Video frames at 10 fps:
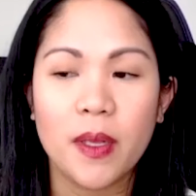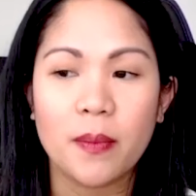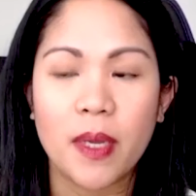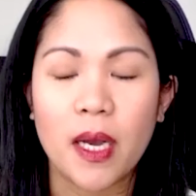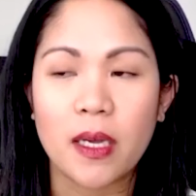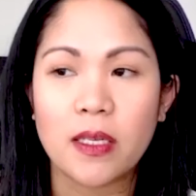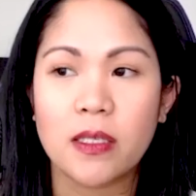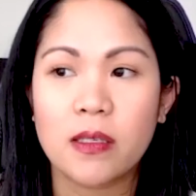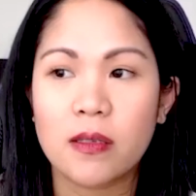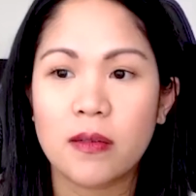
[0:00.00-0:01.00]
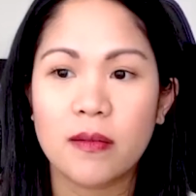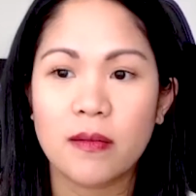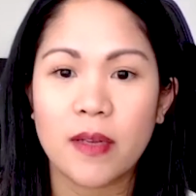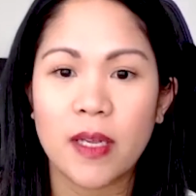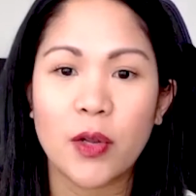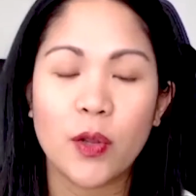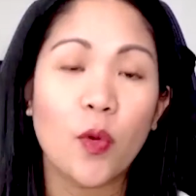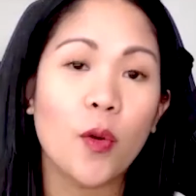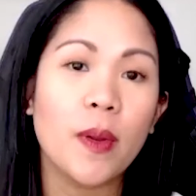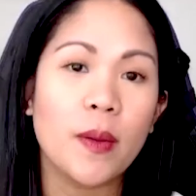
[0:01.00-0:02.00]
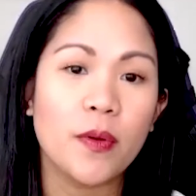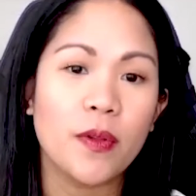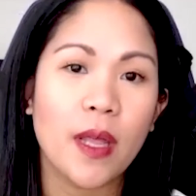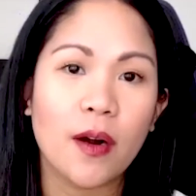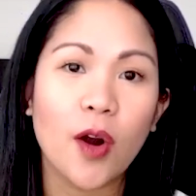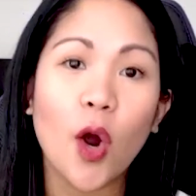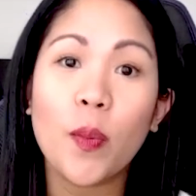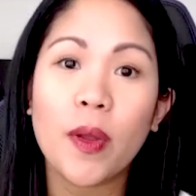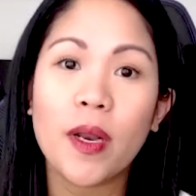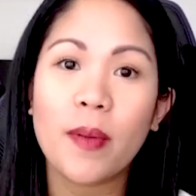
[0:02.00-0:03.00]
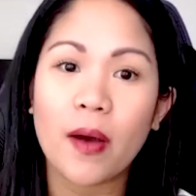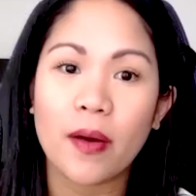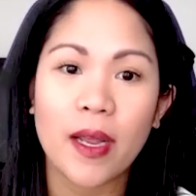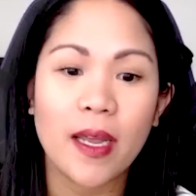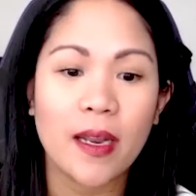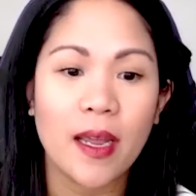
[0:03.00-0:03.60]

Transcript: because the more people that are open about it